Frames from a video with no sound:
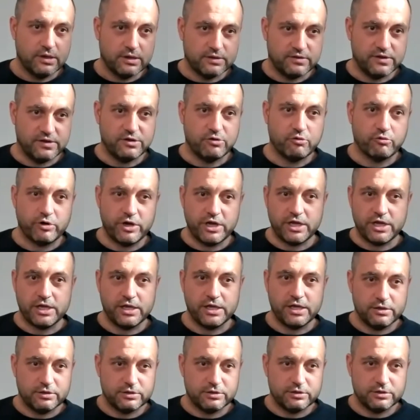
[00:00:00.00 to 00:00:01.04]

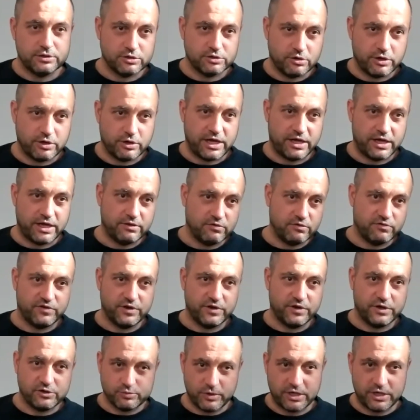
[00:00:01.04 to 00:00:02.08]
degree. So I had to
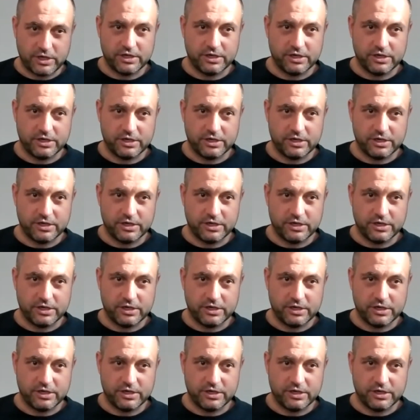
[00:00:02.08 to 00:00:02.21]
finish my